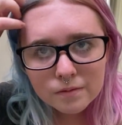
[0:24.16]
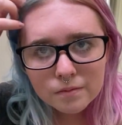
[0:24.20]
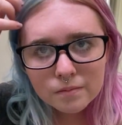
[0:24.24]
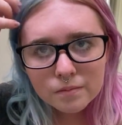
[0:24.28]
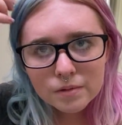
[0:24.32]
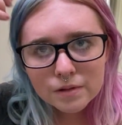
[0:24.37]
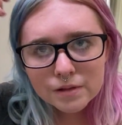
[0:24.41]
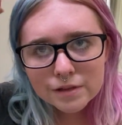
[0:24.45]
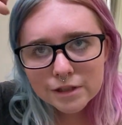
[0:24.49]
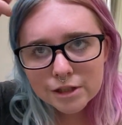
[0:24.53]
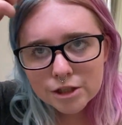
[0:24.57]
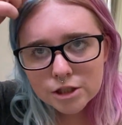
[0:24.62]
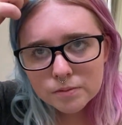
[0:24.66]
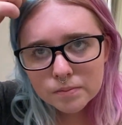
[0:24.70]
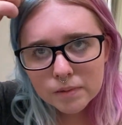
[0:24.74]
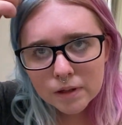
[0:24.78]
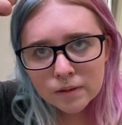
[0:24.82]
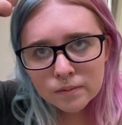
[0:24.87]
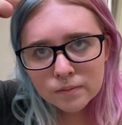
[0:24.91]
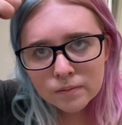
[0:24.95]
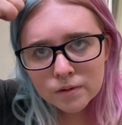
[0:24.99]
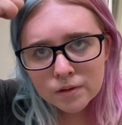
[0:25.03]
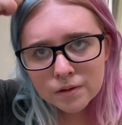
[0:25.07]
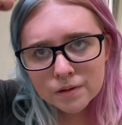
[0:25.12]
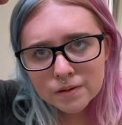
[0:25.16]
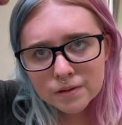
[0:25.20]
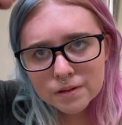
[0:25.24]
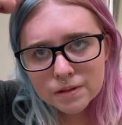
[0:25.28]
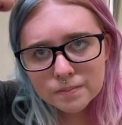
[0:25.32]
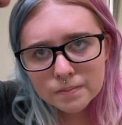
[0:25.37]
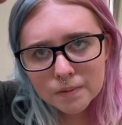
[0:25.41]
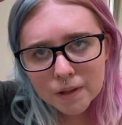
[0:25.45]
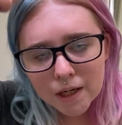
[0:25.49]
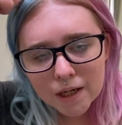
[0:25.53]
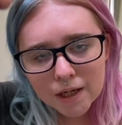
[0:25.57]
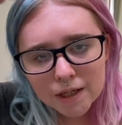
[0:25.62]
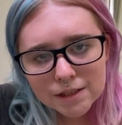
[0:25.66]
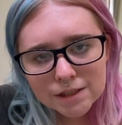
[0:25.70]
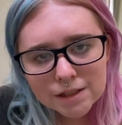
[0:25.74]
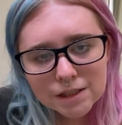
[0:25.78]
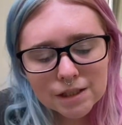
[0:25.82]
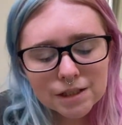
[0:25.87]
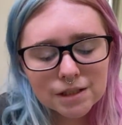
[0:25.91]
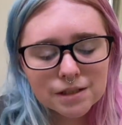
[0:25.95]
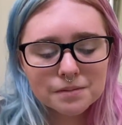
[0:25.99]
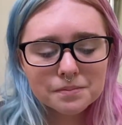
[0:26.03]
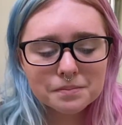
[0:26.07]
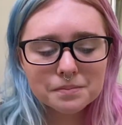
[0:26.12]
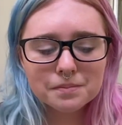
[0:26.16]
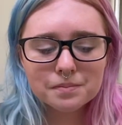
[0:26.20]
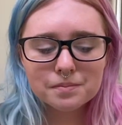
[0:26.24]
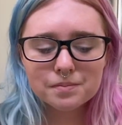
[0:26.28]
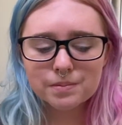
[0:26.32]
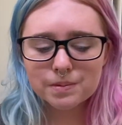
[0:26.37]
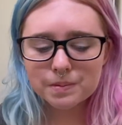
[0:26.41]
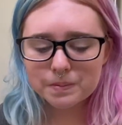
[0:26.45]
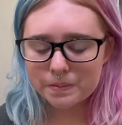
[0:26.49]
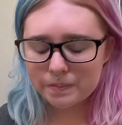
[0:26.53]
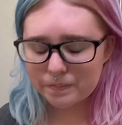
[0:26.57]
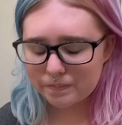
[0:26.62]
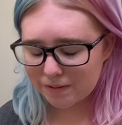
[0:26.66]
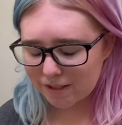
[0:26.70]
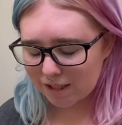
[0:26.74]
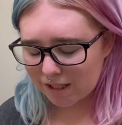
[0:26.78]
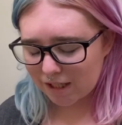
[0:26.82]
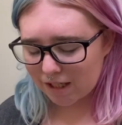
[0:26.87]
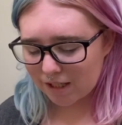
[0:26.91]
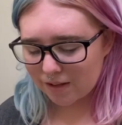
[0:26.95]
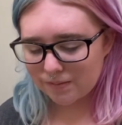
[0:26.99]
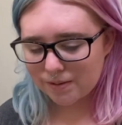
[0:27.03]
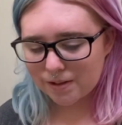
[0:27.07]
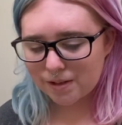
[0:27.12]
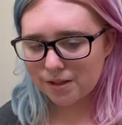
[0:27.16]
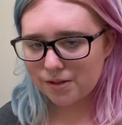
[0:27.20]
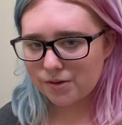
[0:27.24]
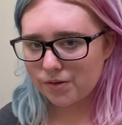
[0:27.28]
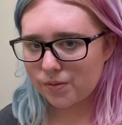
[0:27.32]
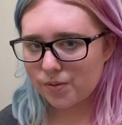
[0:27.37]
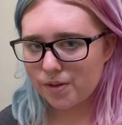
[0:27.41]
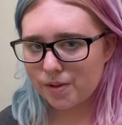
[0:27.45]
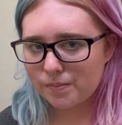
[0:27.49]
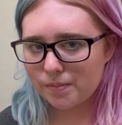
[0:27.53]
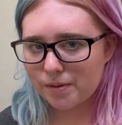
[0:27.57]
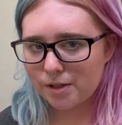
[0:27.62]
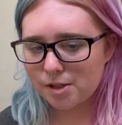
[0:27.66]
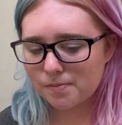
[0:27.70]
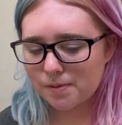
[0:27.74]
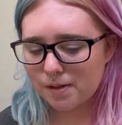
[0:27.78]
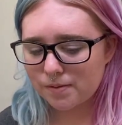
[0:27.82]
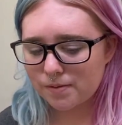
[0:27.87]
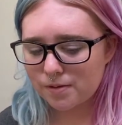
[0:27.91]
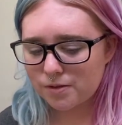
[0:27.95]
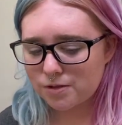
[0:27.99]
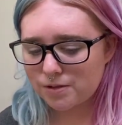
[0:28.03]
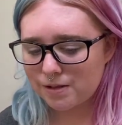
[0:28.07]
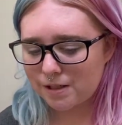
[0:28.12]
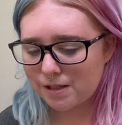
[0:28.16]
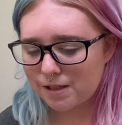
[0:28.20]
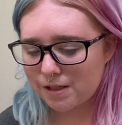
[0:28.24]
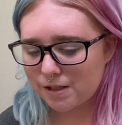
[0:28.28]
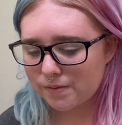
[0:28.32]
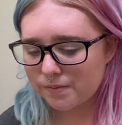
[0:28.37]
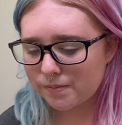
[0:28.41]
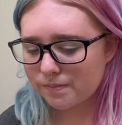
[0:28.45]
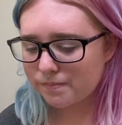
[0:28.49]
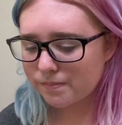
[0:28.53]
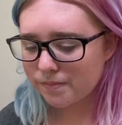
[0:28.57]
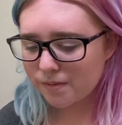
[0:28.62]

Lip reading: bleach my roots, but I really don't want to bleach my roots right now.